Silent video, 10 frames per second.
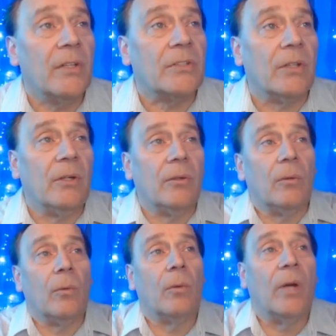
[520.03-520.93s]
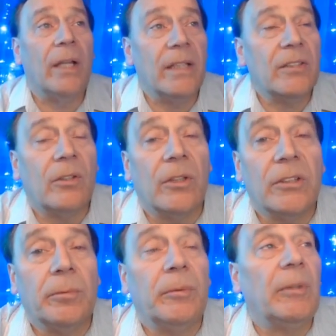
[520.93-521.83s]
So in this
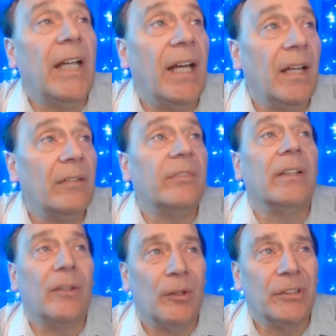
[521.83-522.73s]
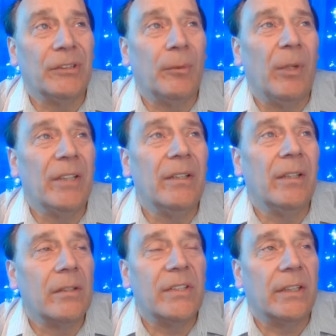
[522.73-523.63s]
course we will have in course one,
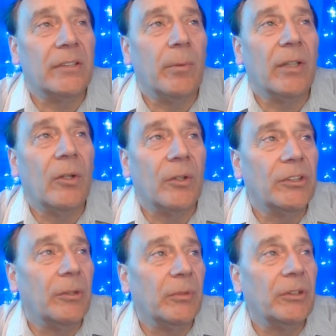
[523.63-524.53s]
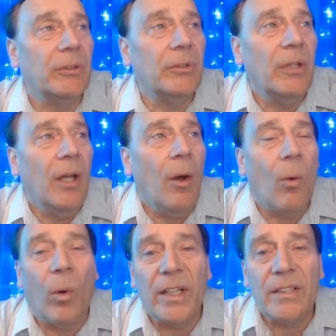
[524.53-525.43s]
series one, course number two,
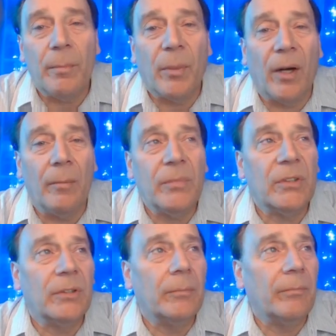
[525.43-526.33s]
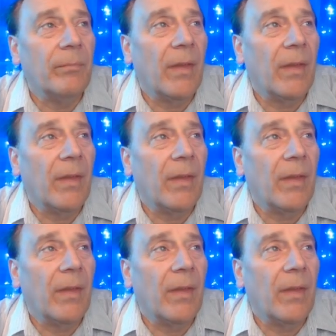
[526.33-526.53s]
what is a prompt,